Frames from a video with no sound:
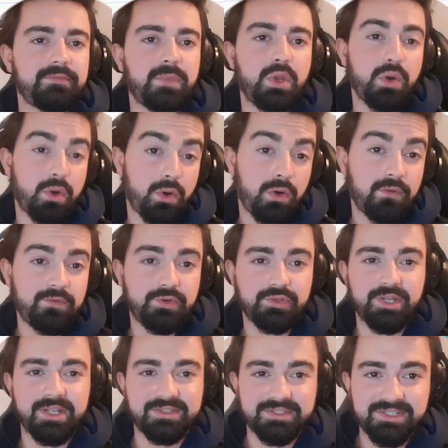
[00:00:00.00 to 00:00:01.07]
go over
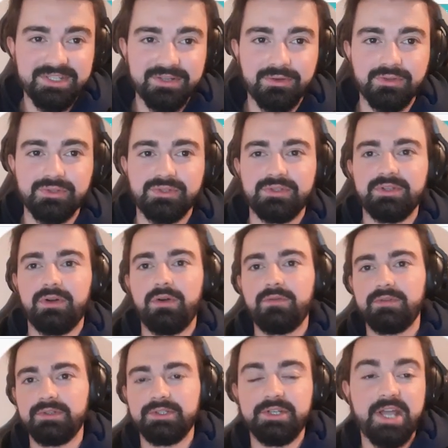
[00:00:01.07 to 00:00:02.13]
that thing also,
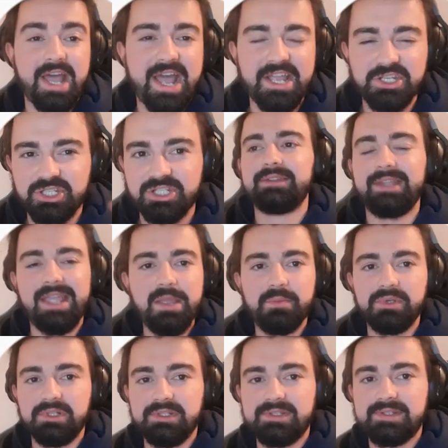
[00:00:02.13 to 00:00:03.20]
over the hash
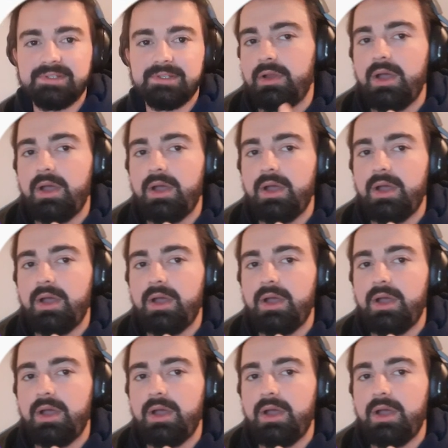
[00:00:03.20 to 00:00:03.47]
tables.